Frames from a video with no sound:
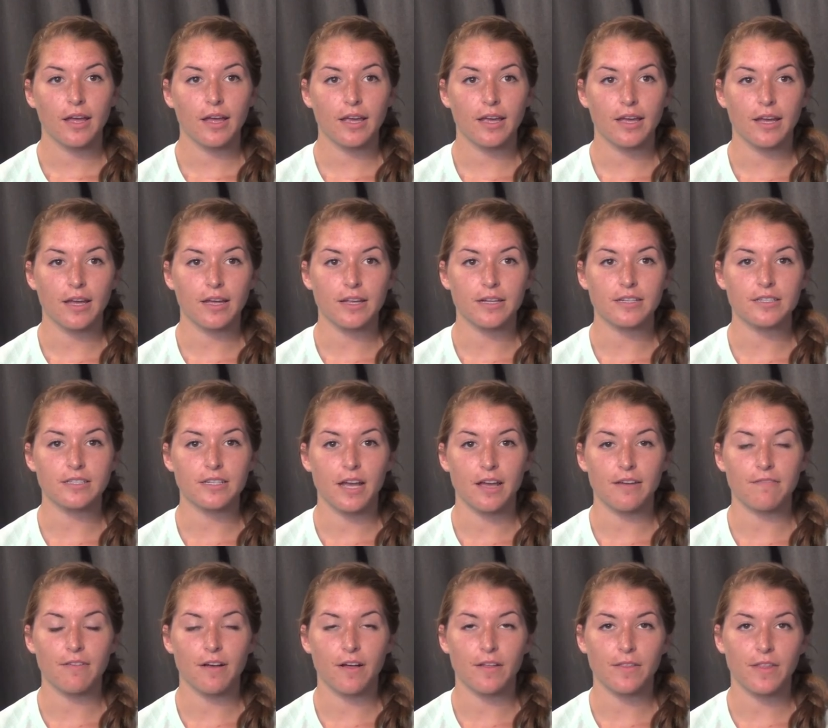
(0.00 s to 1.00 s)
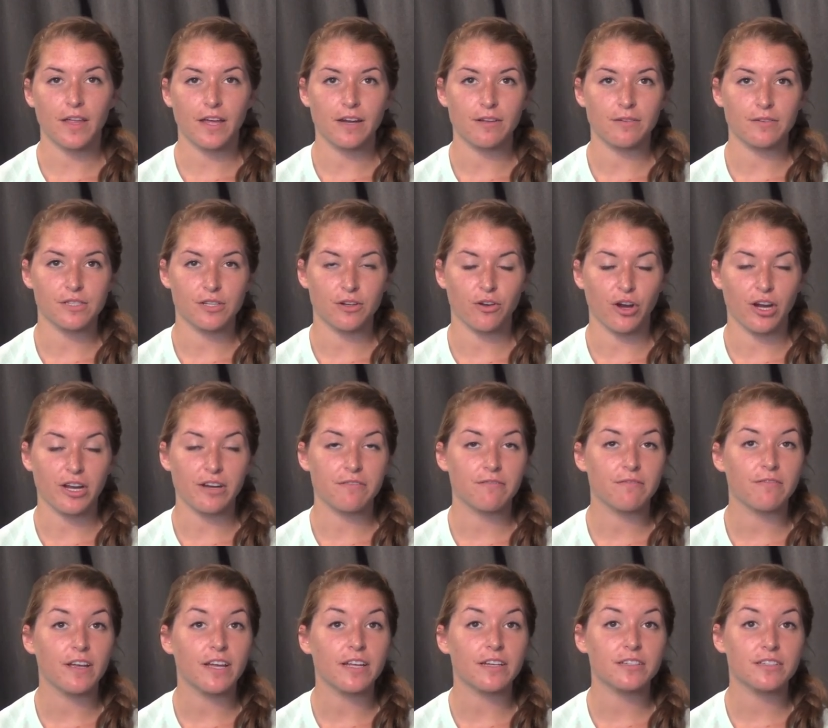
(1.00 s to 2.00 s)
and I felt that it was a great
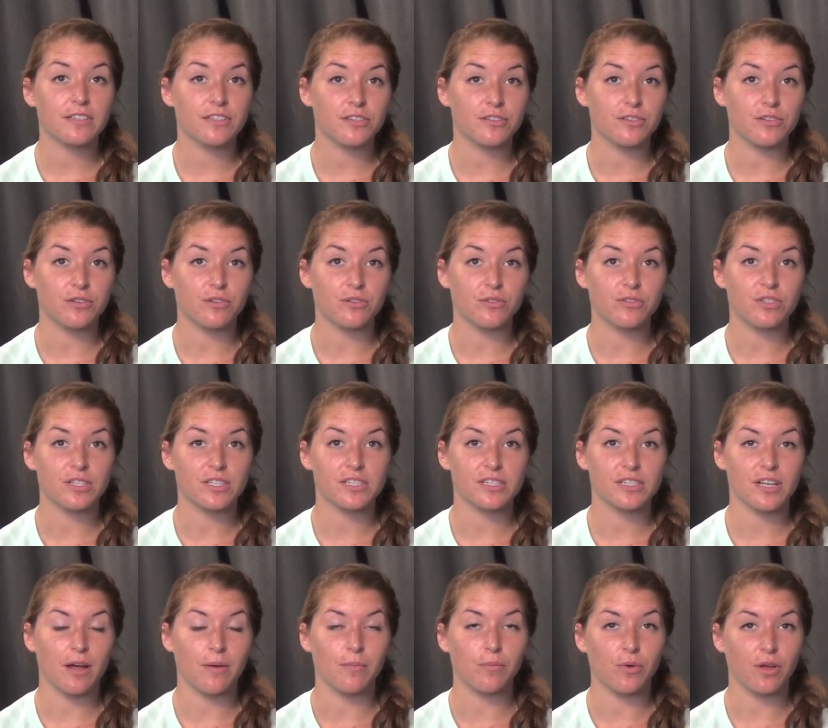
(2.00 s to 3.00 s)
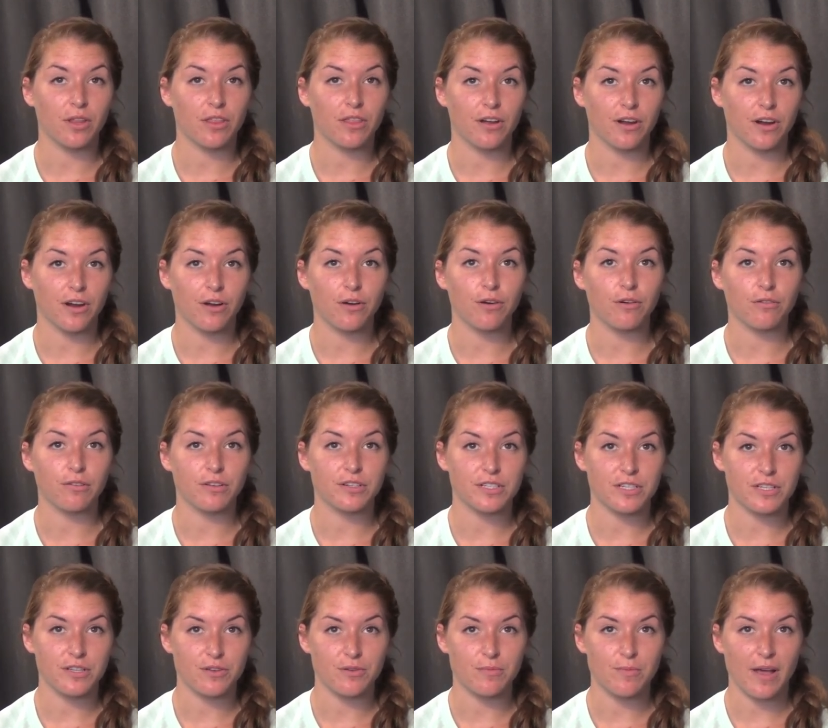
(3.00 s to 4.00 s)
fit to just come with her over
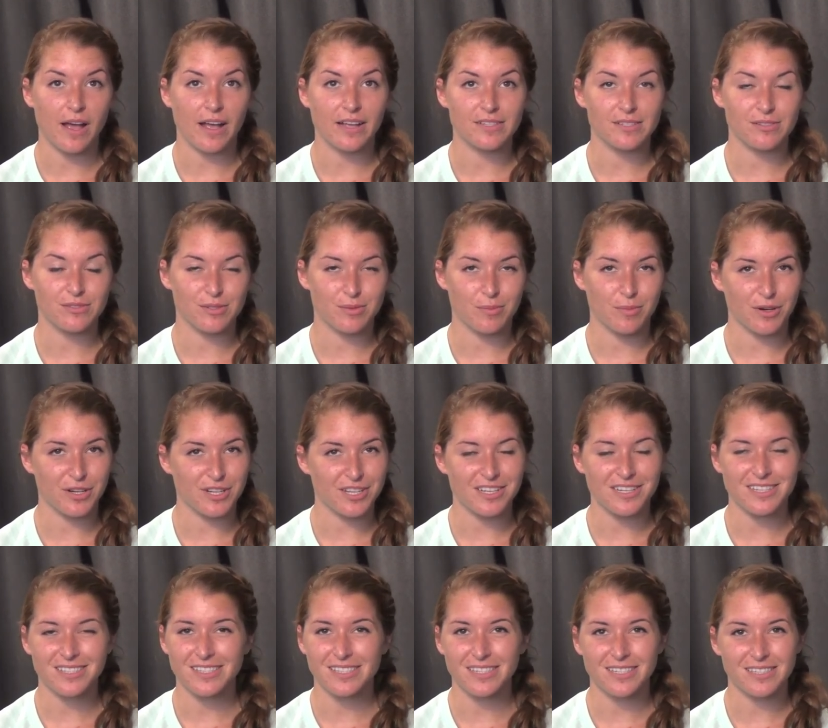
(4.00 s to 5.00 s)
to UMass. It was a pretty easy